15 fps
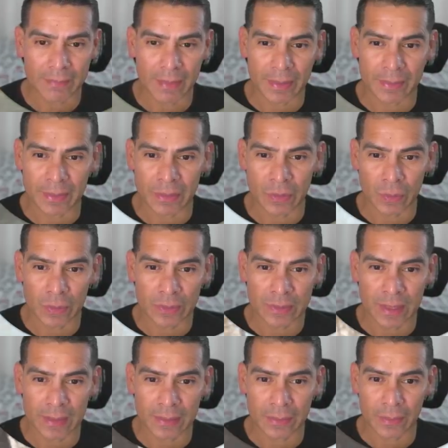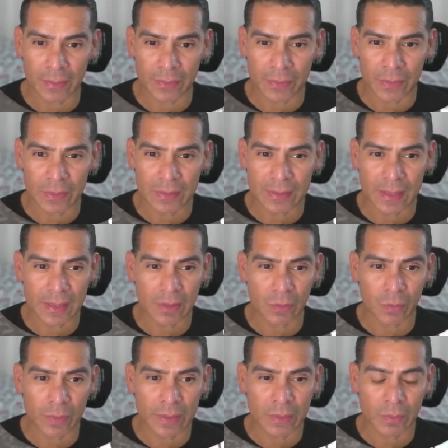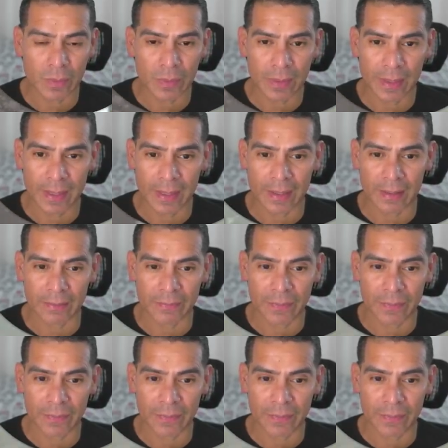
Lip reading: the doors get there on Thursday, we will have